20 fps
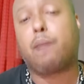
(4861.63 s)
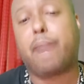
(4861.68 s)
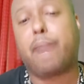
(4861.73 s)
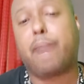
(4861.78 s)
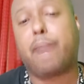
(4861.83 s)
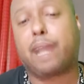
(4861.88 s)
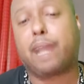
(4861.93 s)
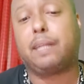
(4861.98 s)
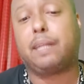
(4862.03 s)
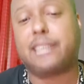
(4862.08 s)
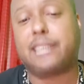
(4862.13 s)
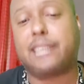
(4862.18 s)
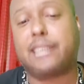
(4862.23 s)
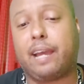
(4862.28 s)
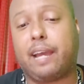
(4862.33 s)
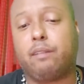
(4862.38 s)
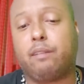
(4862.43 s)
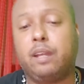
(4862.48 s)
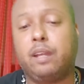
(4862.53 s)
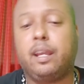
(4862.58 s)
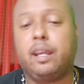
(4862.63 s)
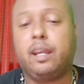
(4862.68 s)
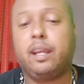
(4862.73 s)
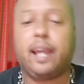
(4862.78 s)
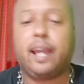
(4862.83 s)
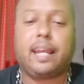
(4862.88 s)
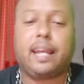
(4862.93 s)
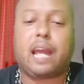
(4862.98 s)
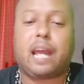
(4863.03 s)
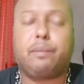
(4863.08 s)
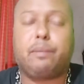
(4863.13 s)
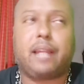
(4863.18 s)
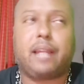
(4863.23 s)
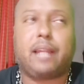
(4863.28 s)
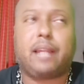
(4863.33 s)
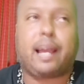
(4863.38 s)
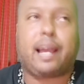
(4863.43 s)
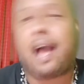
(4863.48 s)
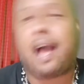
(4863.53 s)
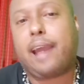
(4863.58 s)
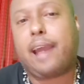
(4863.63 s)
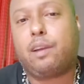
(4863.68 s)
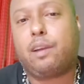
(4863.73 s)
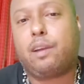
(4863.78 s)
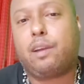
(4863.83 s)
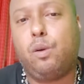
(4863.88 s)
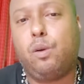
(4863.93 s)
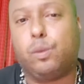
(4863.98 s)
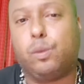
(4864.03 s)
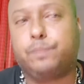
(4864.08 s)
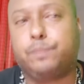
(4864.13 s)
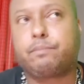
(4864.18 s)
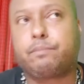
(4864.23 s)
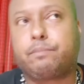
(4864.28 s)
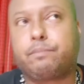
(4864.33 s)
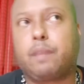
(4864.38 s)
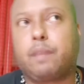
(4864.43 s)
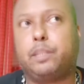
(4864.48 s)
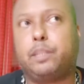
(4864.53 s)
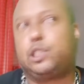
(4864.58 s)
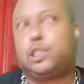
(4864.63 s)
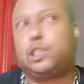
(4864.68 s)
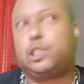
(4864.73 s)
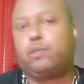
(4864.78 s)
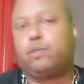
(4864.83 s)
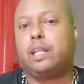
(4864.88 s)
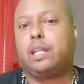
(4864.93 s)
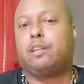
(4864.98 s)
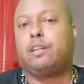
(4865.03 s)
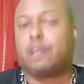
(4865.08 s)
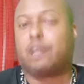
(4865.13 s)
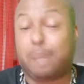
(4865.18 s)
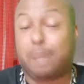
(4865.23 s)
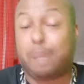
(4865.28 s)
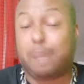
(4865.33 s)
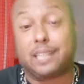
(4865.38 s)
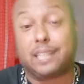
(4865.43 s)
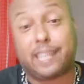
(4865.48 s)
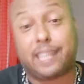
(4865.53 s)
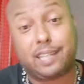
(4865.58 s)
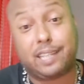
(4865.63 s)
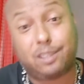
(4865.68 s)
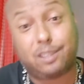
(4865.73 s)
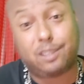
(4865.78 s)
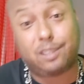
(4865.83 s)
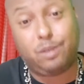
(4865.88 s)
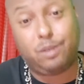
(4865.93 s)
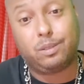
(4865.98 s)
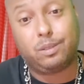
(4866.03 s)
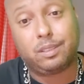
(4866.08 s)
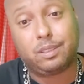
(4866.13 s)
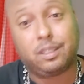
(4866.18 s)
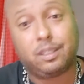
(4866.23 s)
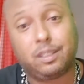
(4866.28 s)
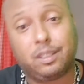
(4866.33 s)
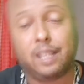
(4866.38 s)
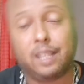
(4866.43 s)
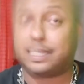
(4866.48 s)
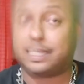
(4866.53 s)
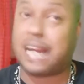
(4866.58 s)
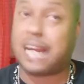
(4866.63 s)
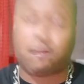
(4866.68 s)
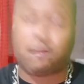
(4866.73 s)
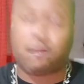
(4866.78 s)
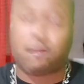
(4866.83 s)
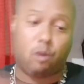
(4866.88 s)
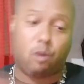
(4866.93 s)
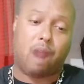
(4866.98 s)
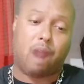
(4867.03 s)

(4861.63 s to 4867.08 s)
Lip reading: back in my town. And I'd have been like, all right, cool. But you really going to give me the ticket too? Then I wrote